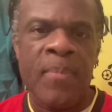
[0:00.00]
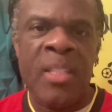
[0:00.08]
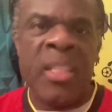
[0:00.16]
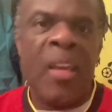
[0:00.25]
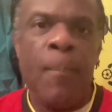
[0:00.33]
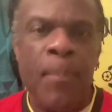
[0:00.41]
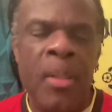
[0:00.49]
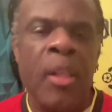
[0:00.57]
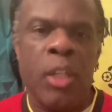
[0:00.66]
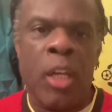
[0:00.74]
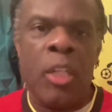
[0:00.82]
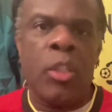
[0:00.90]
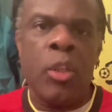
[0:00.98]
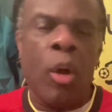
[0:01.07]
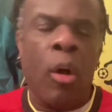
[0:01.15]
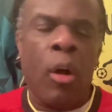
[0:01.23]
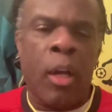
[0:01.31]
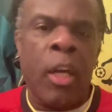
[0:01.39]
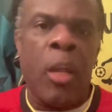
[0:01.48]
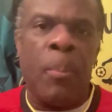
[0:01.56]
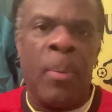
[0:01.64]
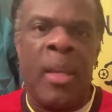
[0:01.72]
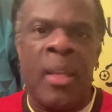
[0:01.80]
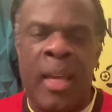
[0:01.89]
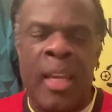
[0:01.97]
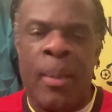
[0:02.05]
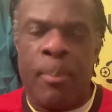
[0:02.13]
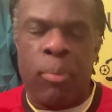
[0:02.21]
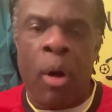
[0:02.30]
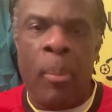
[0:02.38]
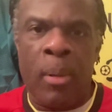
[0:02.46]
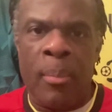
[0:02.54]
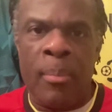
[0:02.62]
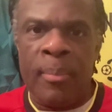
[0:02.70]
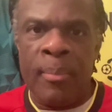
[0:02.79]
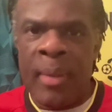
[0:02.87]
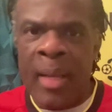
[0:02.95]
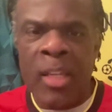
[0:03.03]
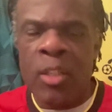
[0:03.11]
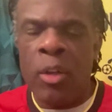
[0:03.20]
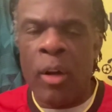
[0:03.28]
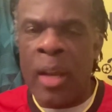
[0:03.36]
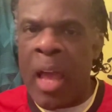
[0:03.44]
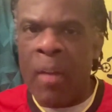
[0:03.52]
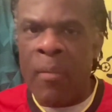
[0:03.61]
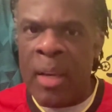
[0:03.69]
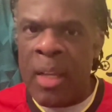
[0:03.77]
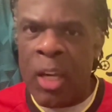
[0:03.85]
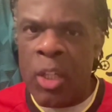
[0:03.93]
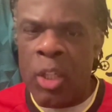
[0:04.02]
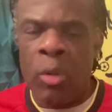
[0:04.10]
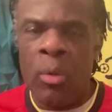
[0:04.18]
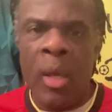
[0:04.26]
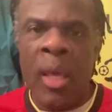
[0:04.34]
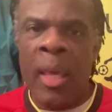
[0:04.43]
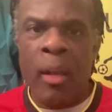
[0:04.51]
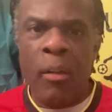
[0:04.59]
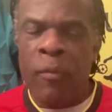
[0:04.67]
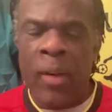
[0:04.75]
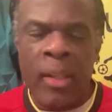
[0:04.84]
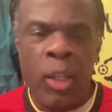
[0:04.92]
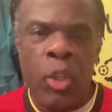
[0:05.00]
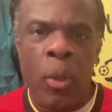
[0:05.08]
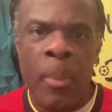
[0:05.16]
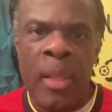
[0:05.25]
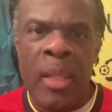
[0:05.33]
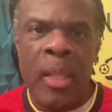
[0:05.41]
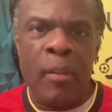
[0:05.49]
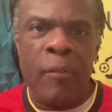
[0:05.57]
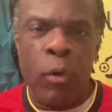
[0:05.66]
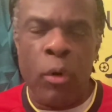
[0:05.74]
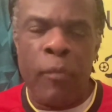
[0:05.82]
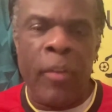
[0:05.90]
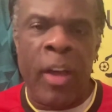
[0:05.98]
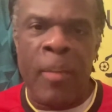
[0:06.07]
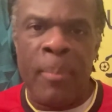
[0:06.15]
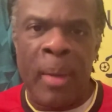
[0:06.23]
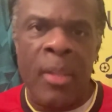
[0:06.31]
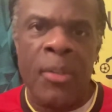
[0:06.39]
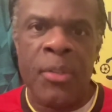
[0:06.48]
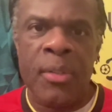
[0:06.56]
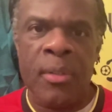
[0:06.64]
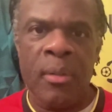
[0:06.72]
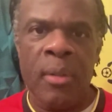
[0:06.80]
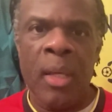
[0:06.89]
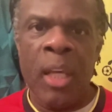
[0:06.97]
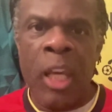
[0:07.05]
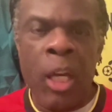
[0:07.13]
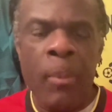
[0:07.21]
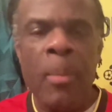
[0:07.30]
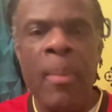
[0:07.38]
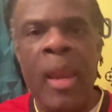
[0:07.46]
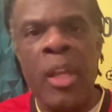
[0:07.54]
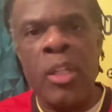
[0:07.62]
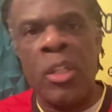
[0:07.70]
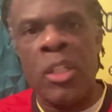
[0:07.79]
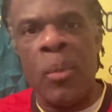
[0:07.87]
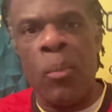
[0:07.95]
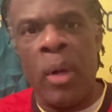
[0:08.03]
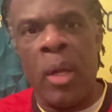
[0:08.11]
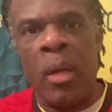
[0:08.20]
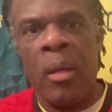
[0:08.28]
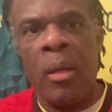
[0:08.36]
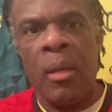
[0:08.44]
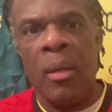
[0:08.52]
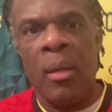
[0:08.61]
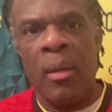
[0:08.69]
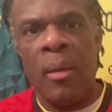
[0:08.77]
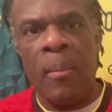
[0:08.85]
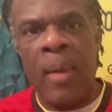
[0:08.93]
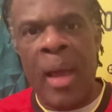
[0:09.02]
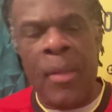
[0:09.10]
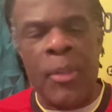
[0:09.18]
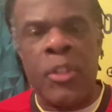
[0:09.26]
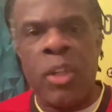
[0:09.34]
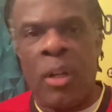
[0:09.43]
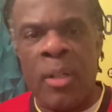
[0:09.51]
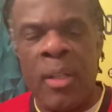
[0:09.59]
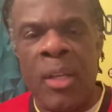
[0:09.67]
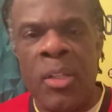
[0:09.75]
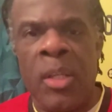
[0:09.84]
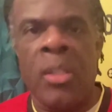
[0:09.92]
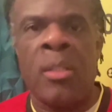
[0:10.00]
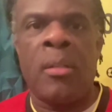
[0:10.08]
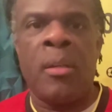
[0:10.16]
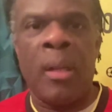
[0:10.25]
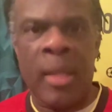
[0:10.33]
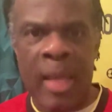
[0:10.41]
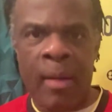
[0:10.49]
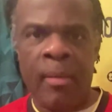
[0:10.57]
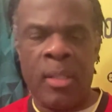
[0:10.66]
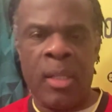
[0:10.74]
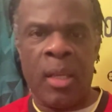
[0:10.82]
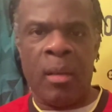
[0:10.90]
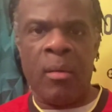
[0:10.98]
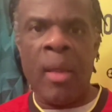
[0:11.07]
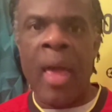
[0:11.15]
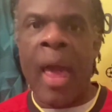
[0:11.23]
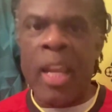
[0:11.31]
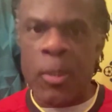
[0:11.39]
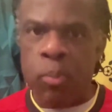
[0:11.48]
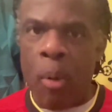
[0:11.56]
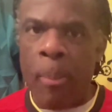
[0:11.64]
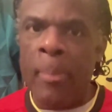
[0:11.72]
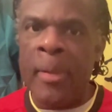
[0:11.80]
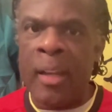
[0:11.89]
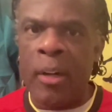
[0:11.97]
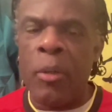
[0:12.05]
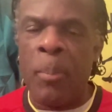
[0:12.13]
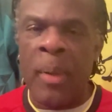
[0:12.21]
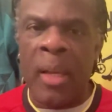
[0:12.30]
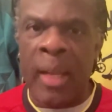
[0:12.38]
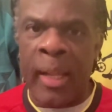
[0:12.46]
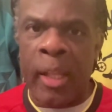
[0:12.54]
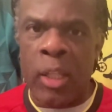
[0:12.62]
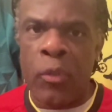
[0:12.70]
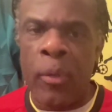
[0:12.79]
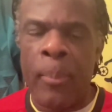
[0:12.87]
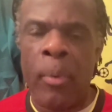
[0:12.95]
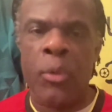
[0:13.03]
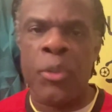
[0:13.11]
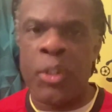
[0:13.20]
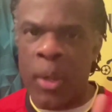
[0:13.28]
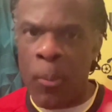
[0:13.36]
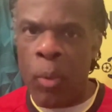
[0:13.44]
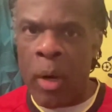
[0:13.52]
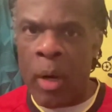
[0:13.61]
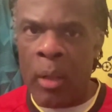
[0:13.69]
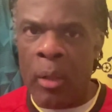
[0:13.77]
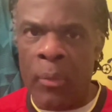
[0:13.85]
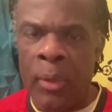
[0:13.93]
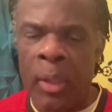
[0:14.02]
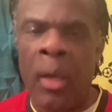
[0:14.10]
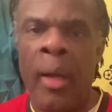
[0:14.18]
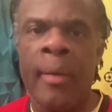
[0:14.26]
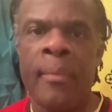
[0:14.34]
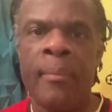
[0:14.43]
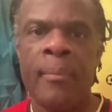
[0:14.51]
Slaven Bilic is not going to be in any problem. He's not going to have any issue. He'll find the job in another 4 or 5 months. He'll be managing somewhere at the start of next season, I guarantee you. And it's probably going to be in English football, somewhere along the line.